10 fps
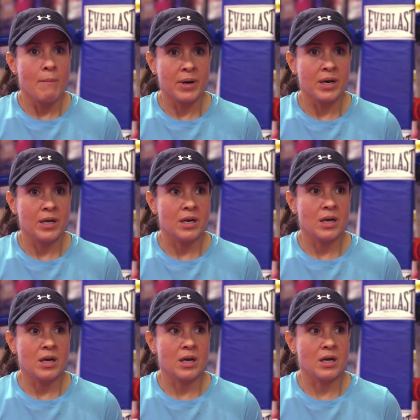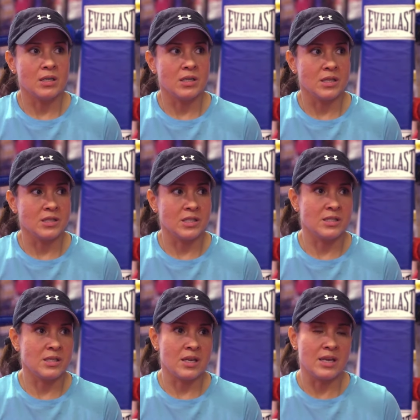but and to
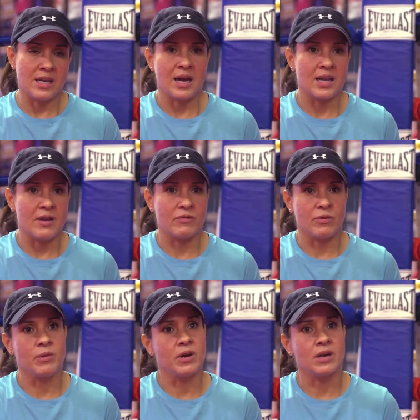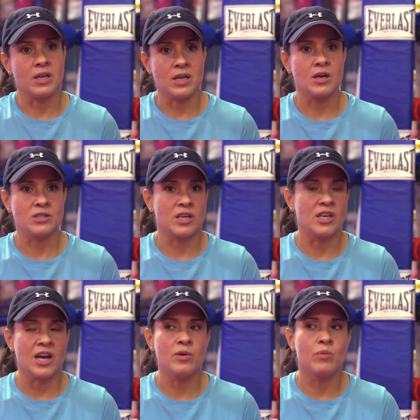see that, yeah, I came from there to here, so
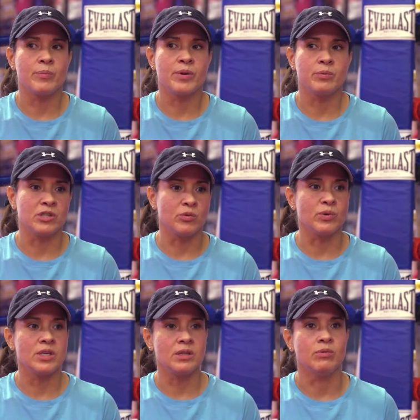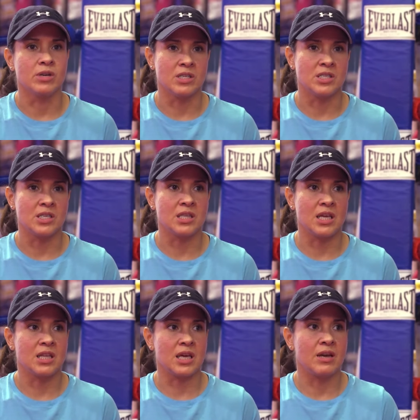I, I didn't want people to read the book and just
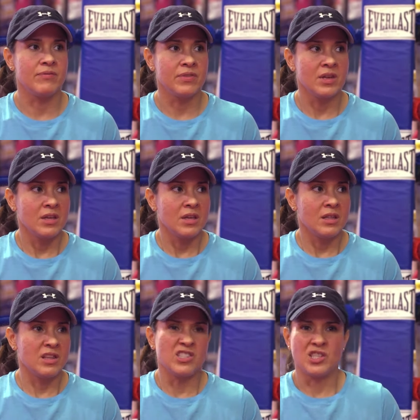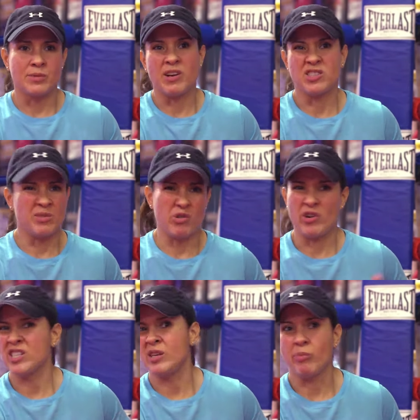think that it's just about some
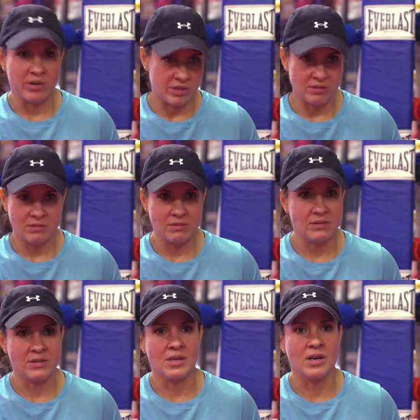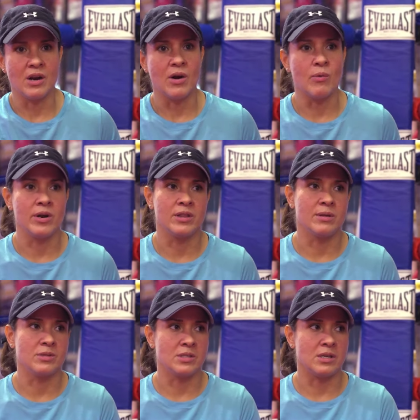crazy person, Right. You know, I wanted
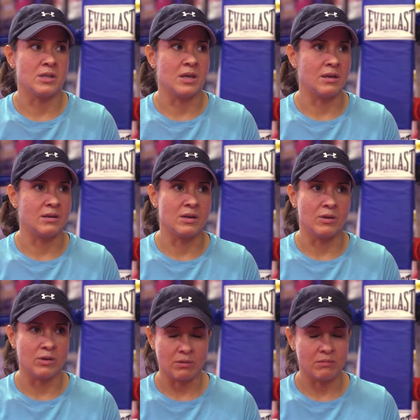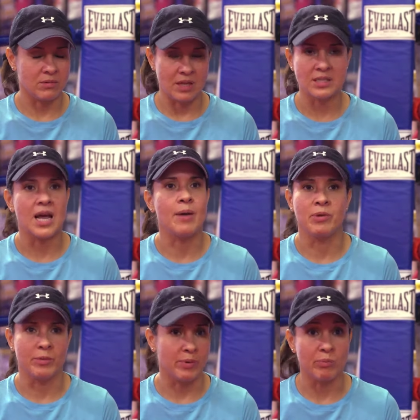them to see that, you know, things
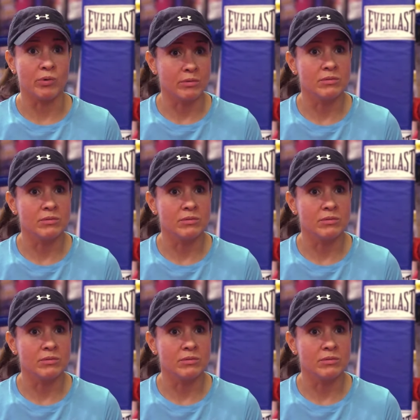happen to people.